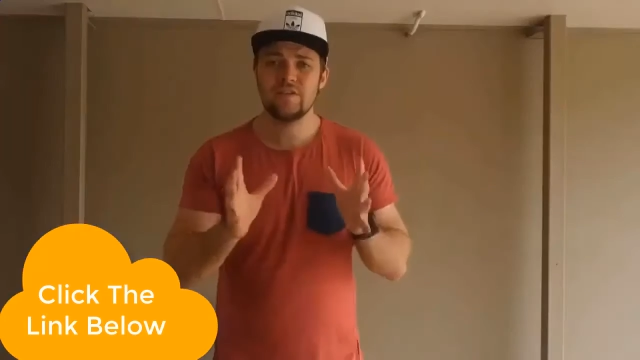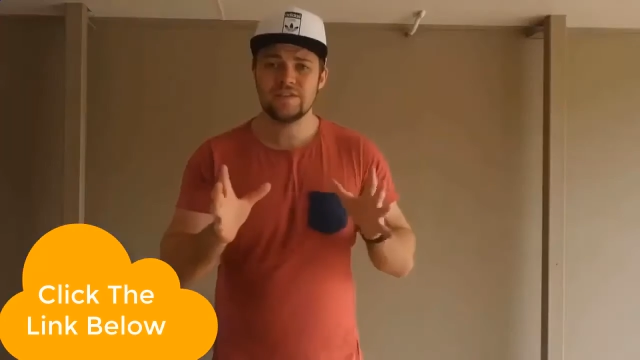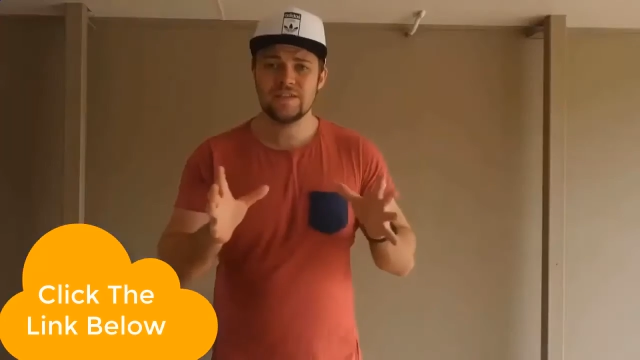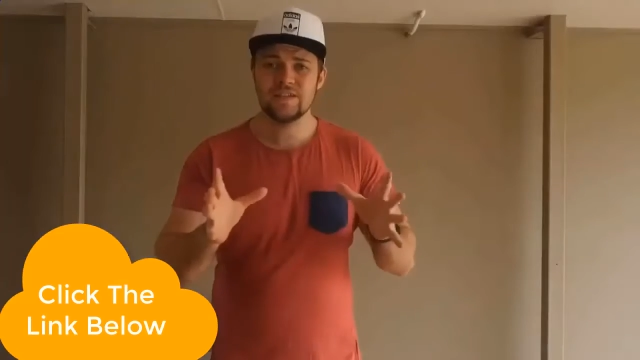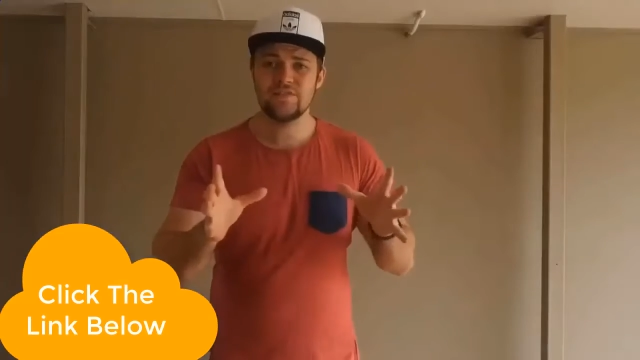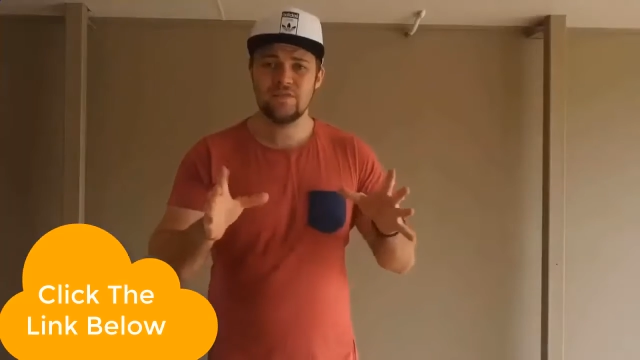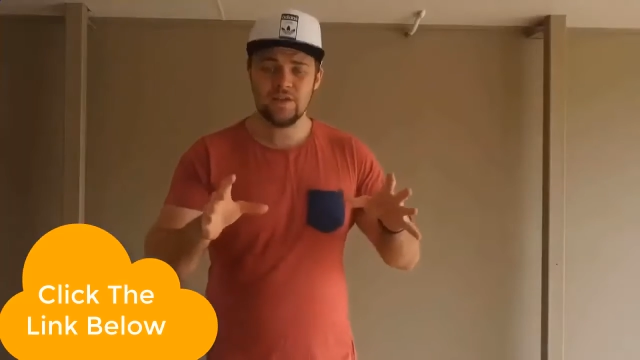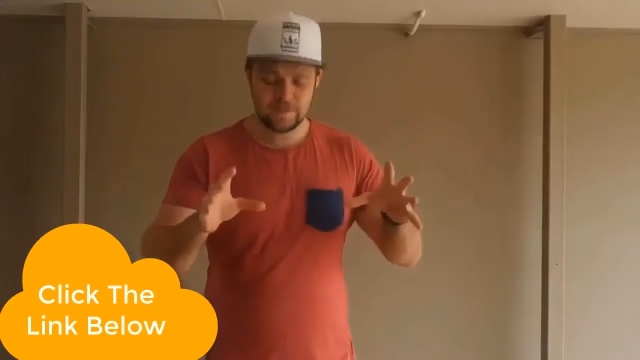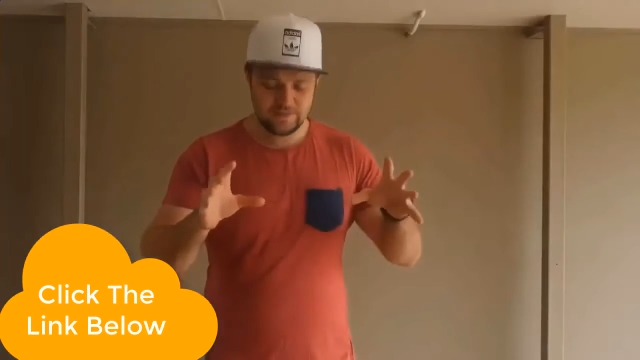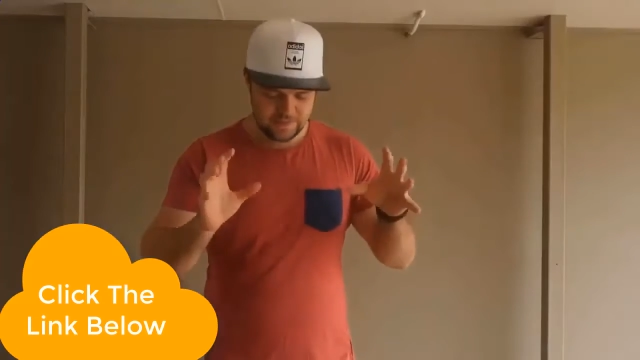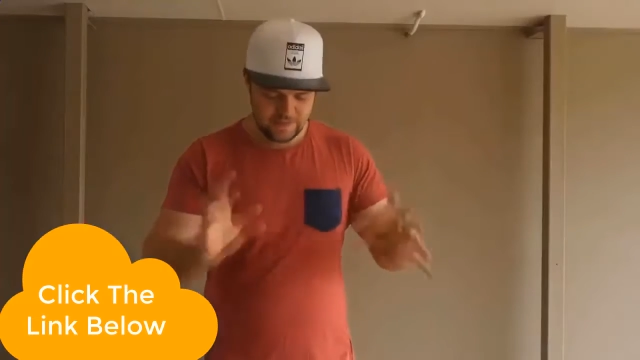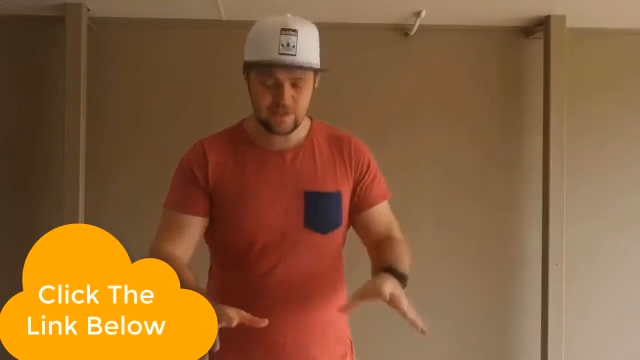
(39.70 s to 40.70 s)
First things
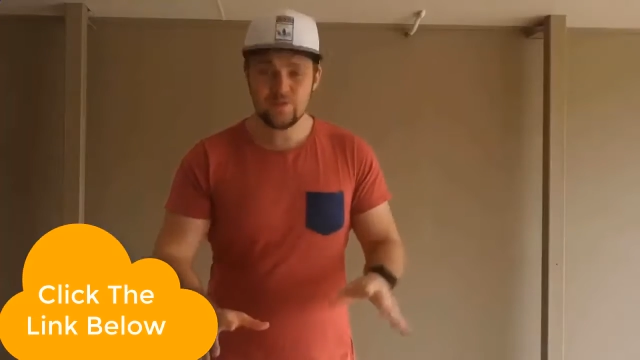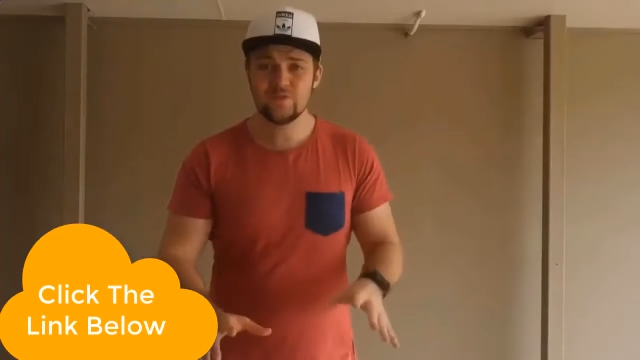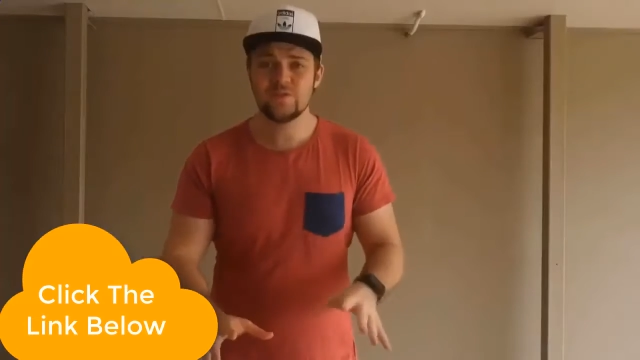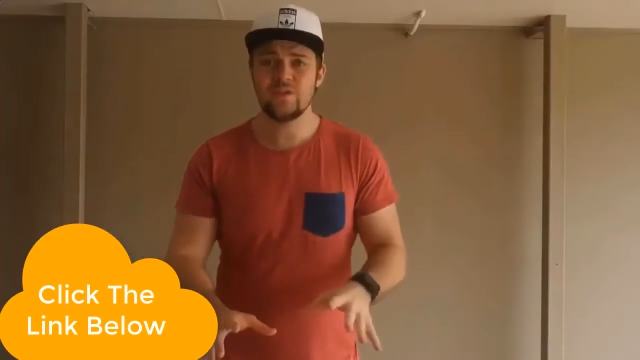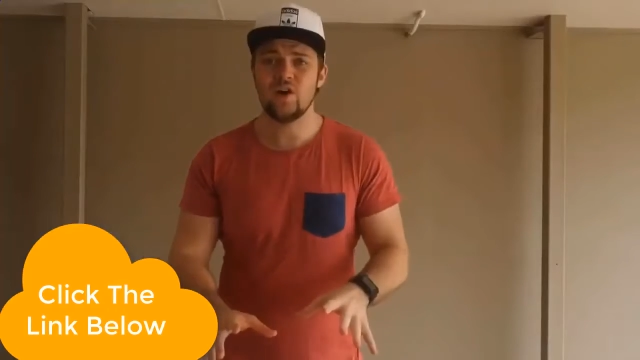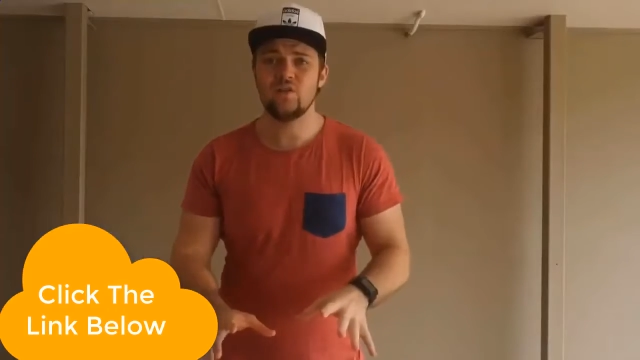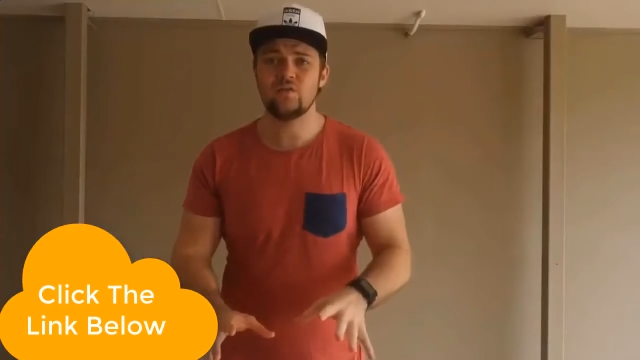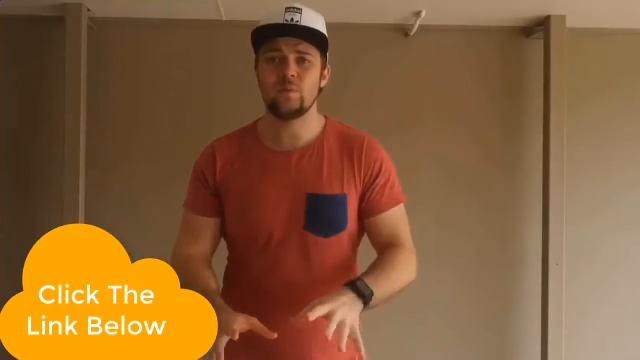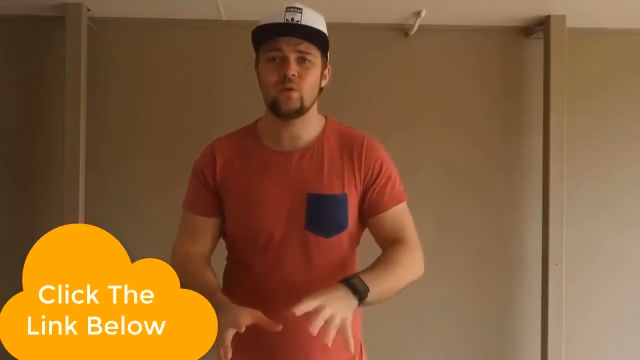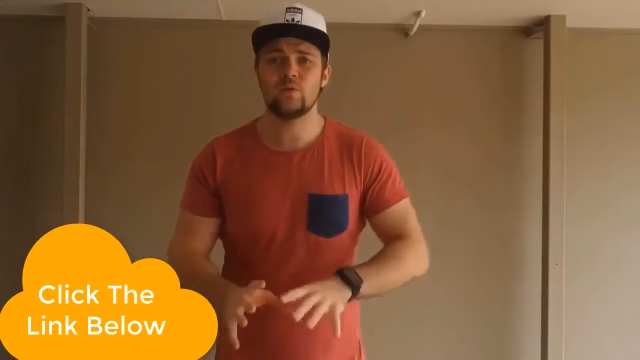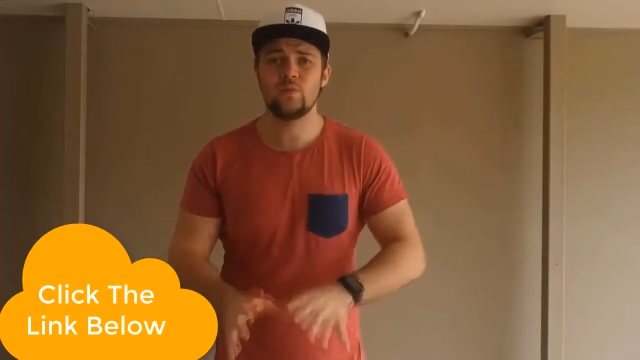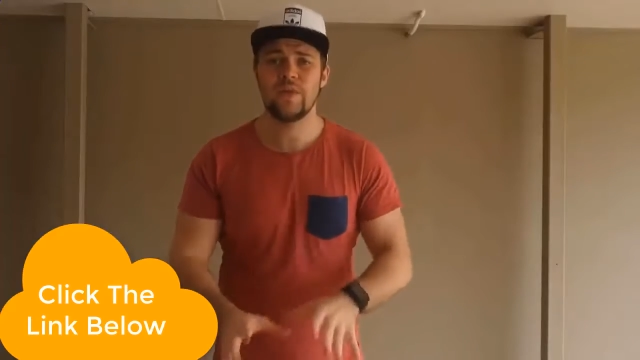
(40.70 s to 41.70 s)
first, get used to the
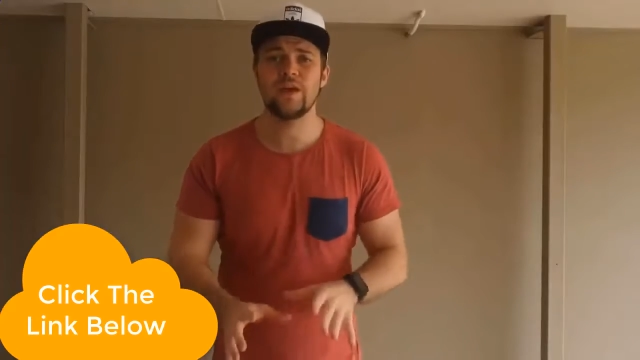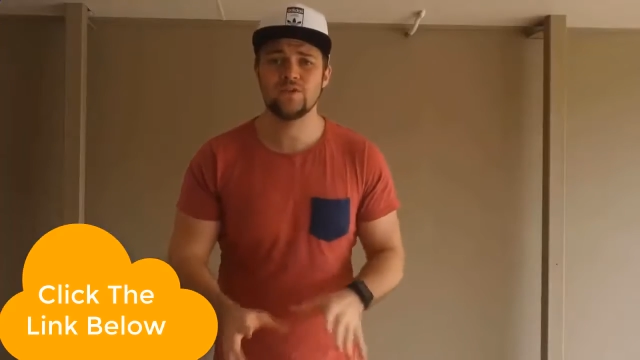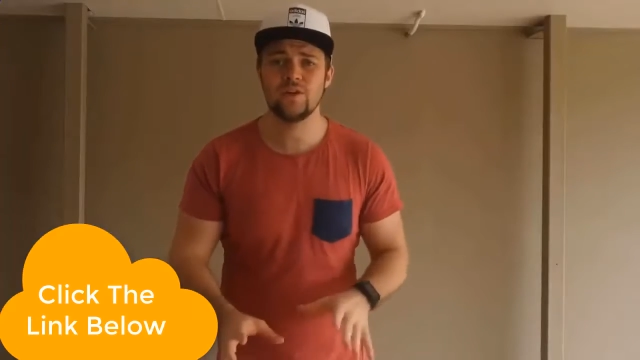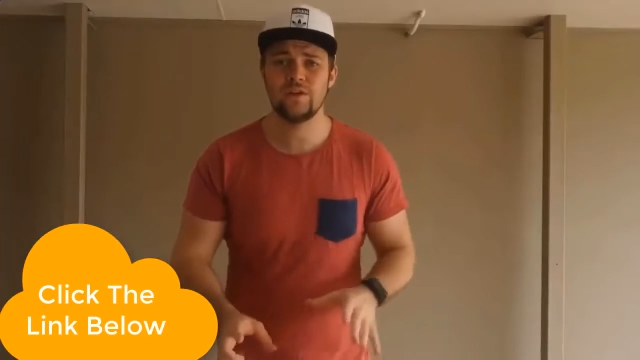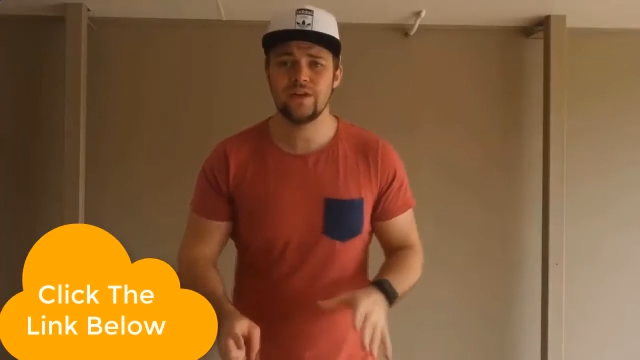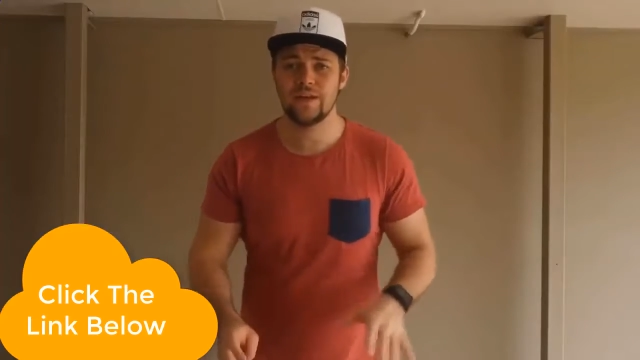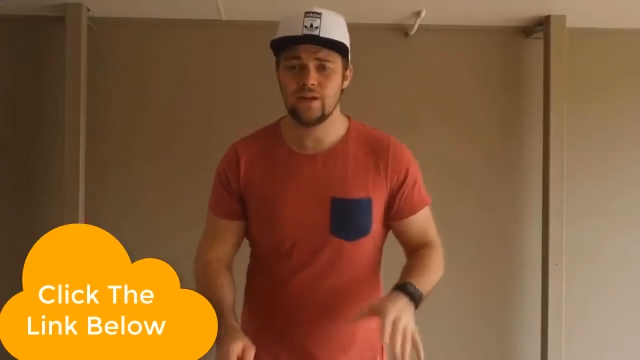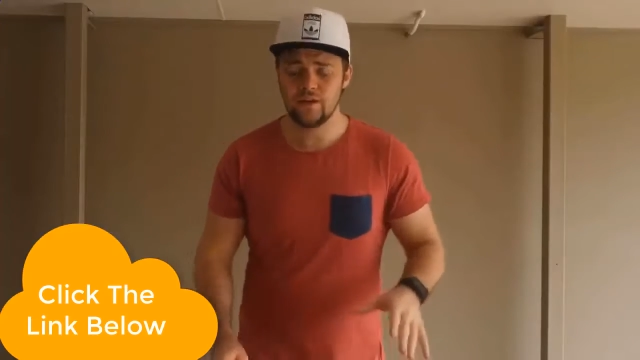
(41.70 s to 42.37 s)
hoverboard without turning